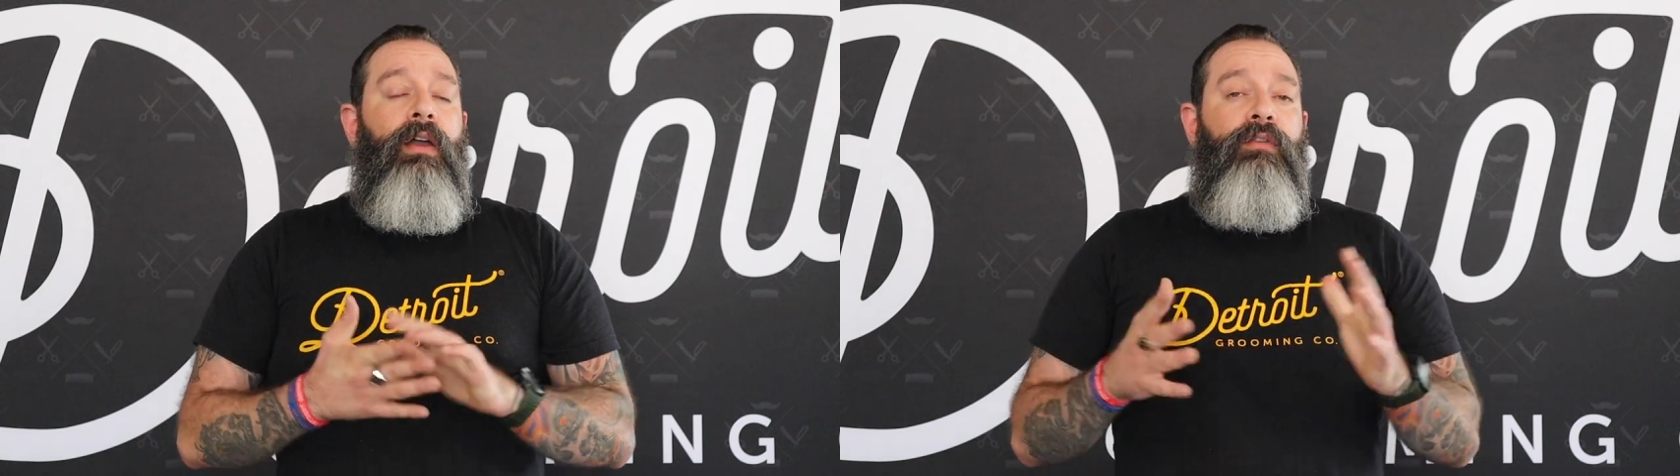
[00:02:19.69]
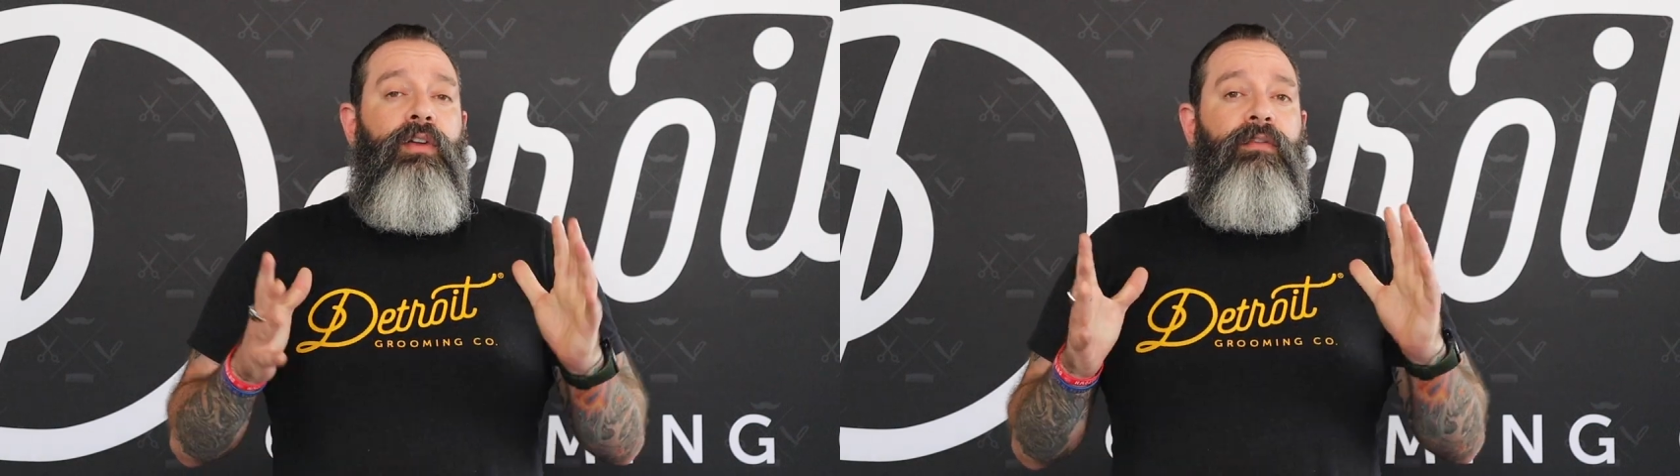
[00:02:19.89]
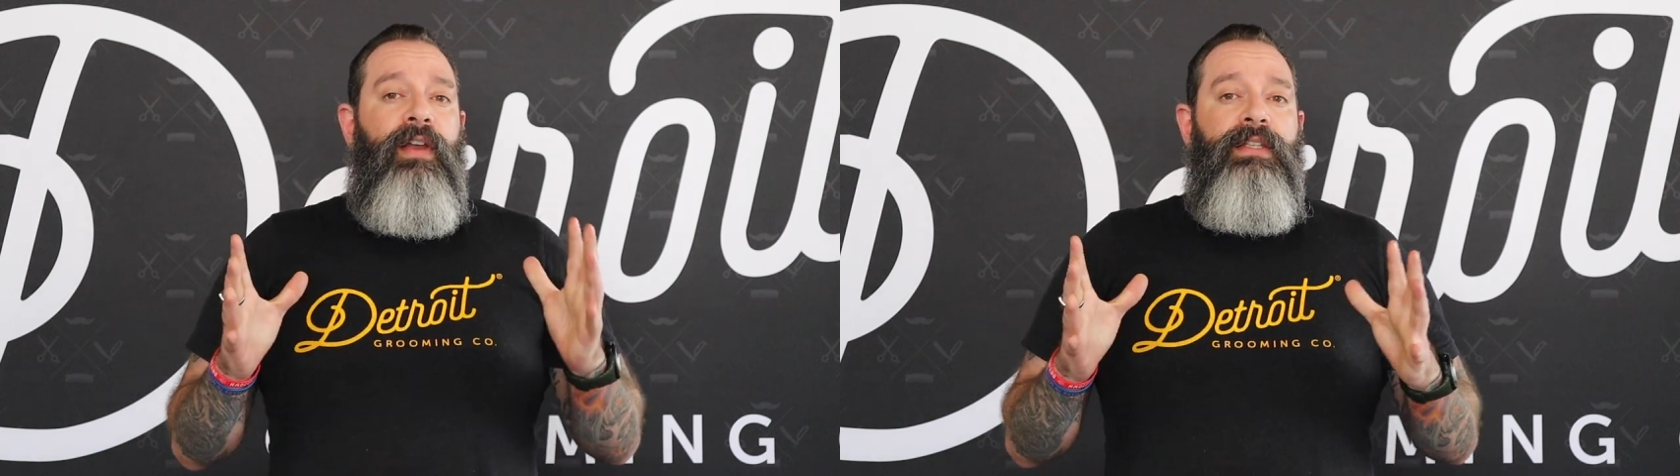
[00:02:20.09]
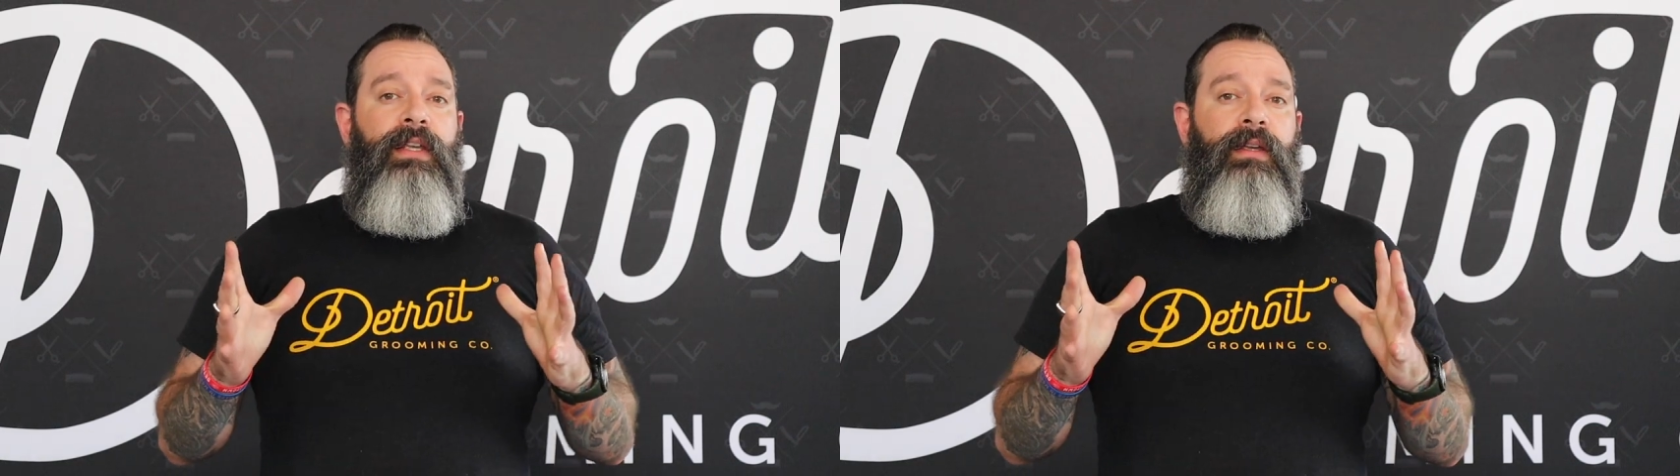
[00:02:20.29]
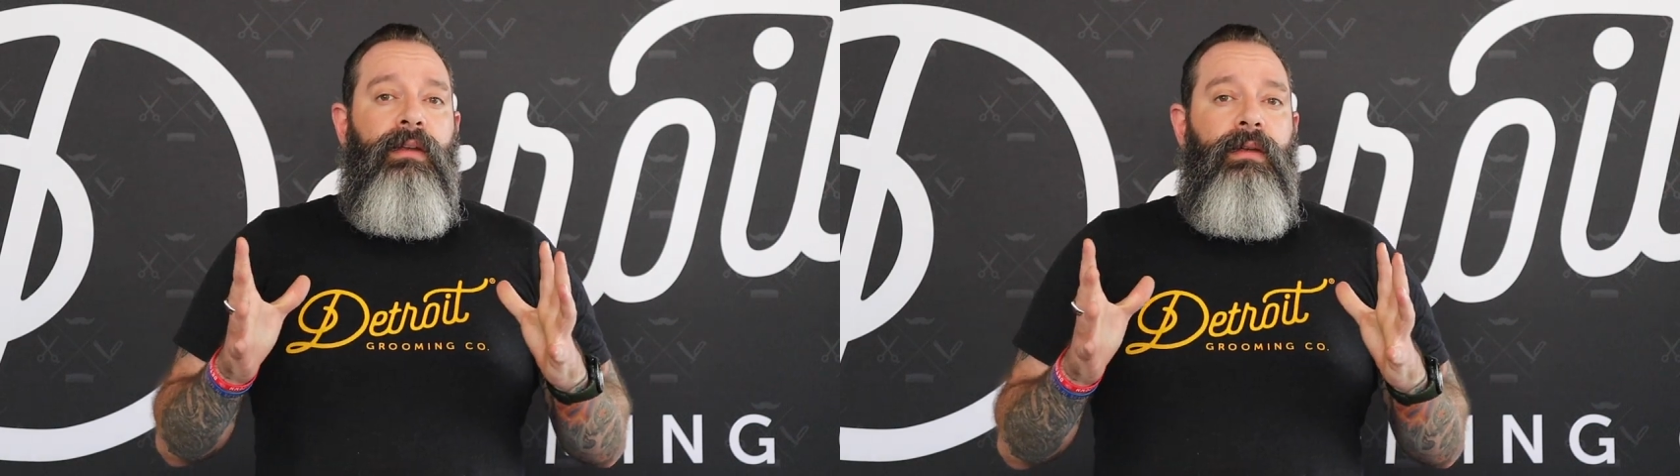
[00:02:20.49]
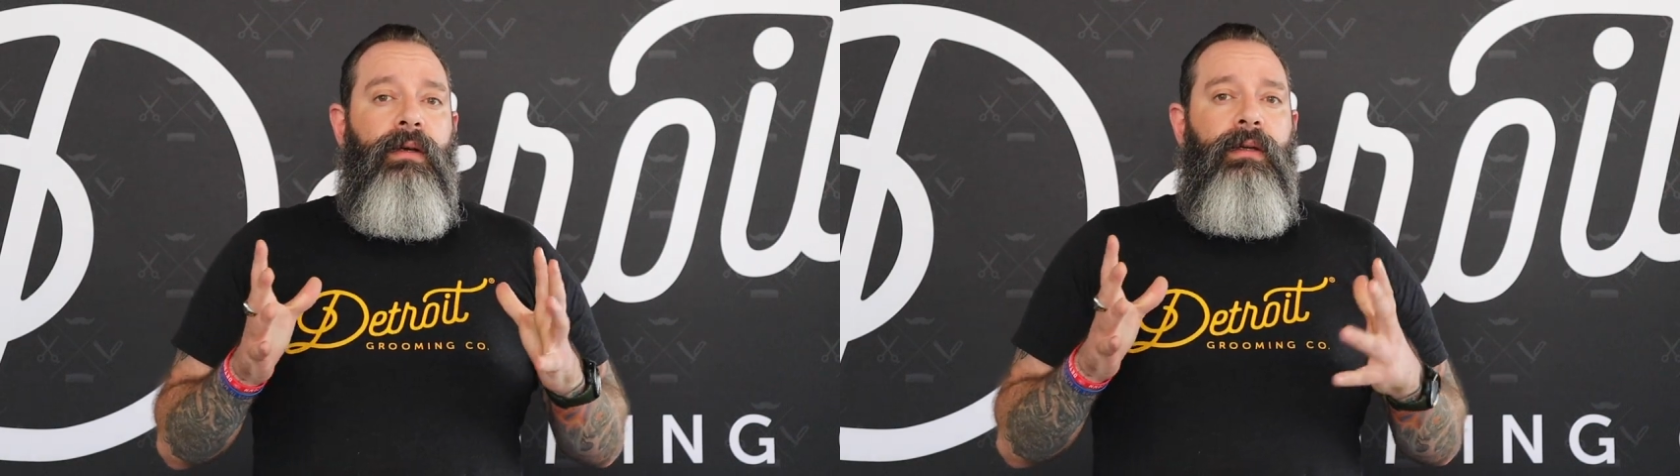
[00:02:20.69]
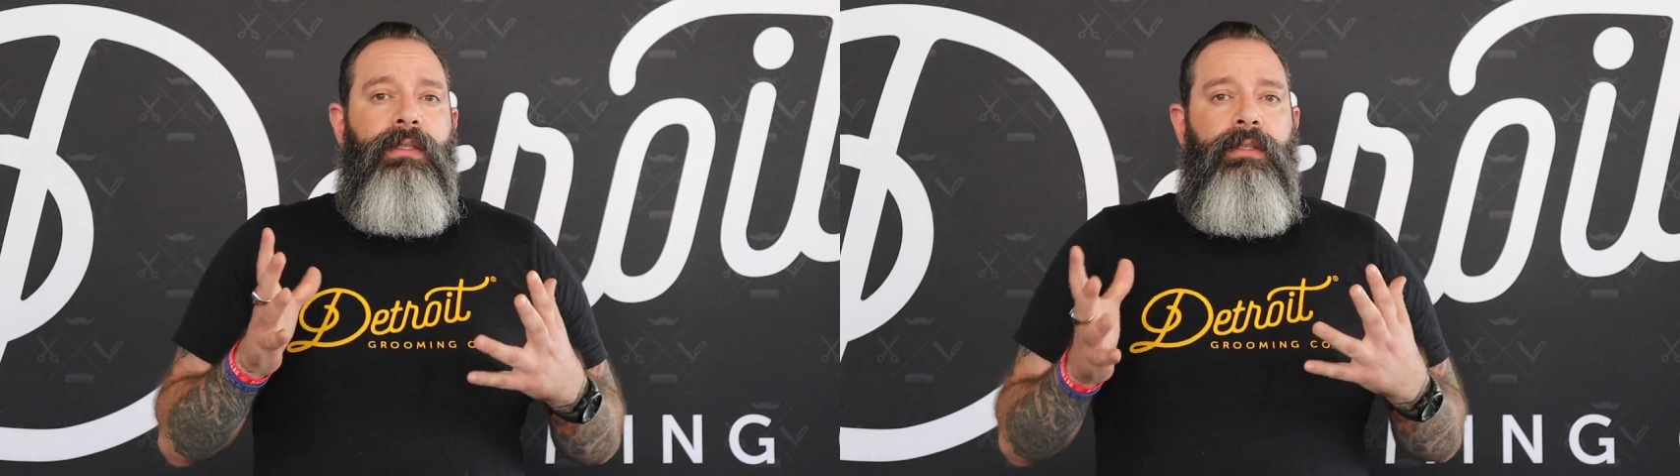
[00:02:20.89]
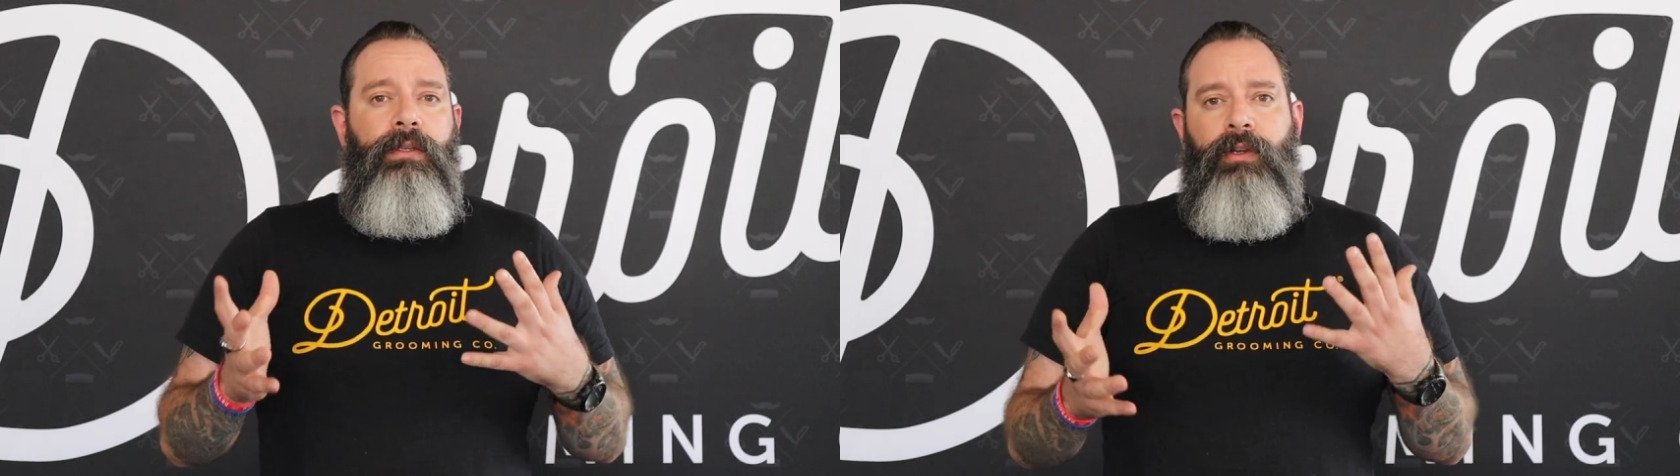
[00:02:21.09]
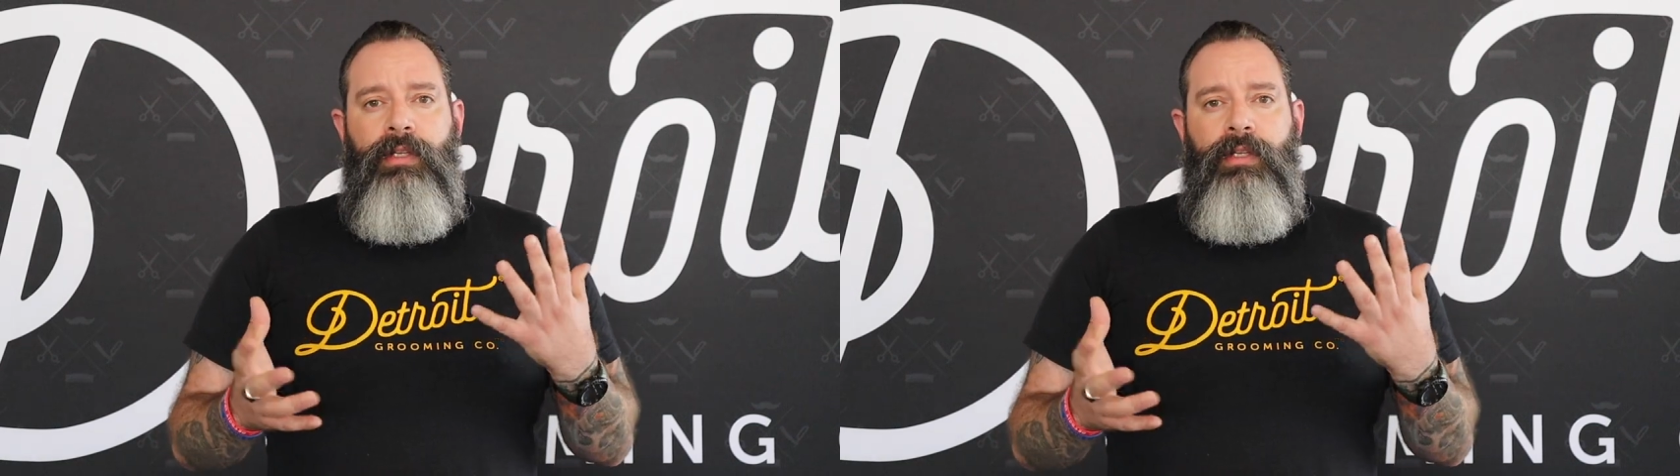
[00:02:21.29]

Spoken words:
If you're facing your